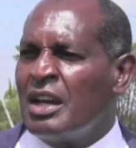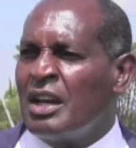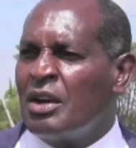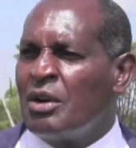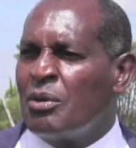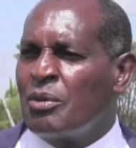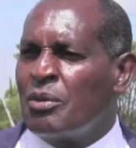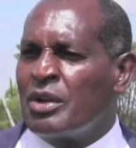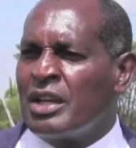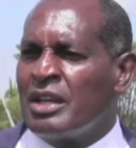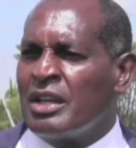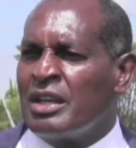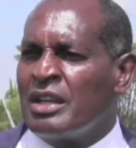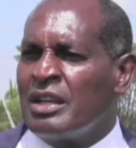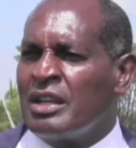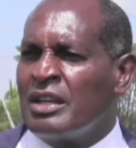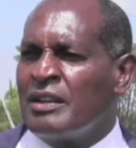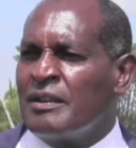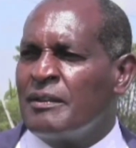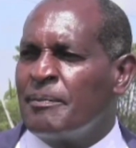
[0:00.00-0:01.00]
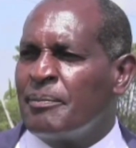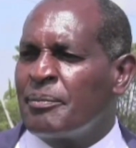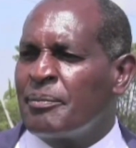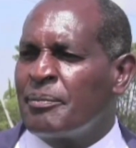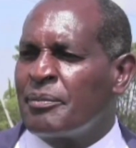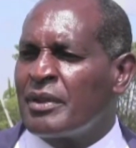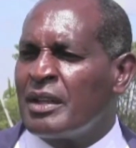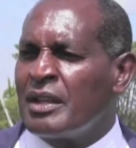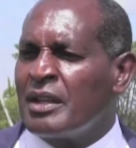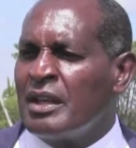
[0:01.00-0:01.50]
We
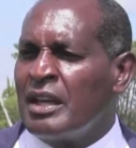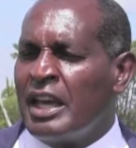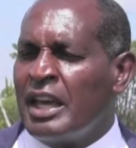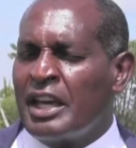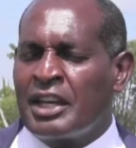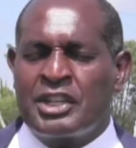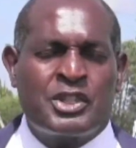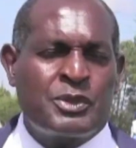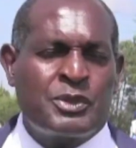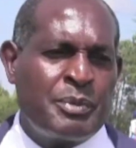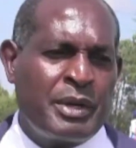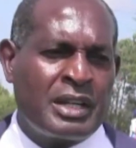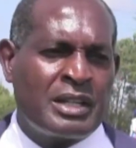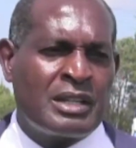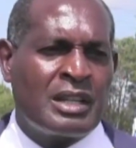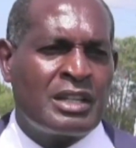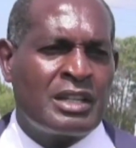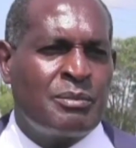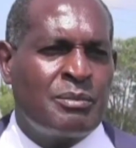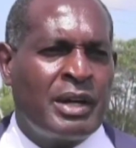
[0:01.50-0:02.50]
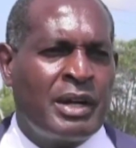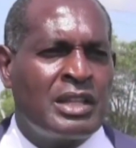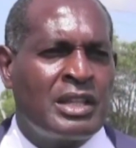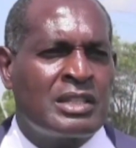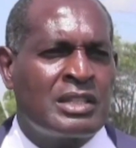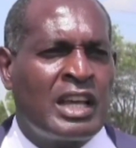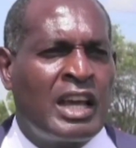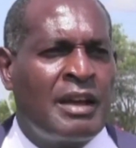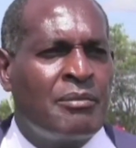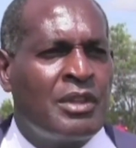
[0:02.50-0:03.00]
expect that by
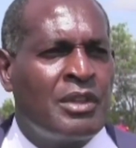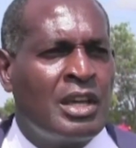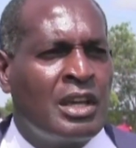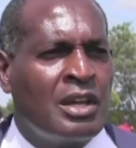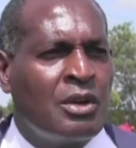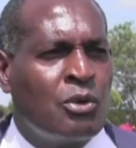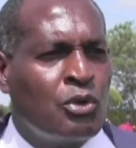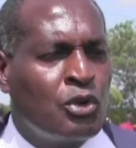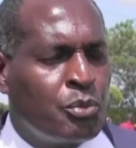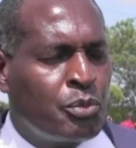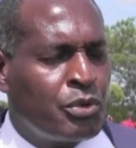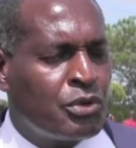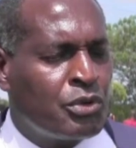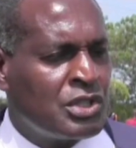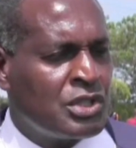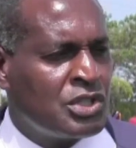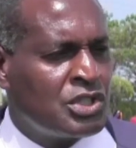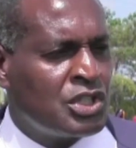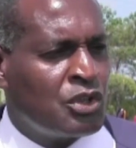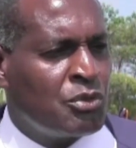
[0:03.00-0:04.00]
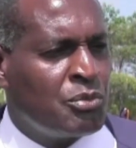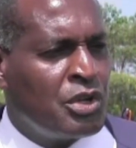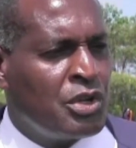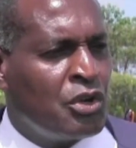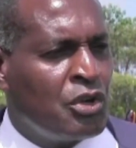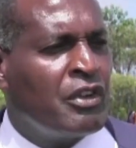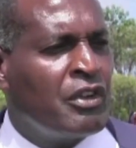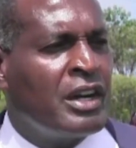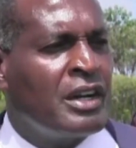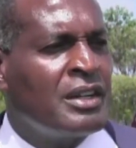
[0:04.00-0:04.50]
the time the whole process shall be
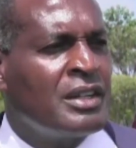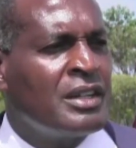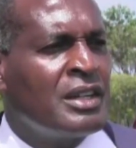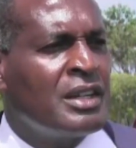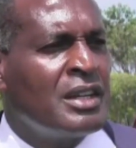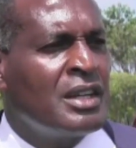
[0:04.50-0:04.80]
over,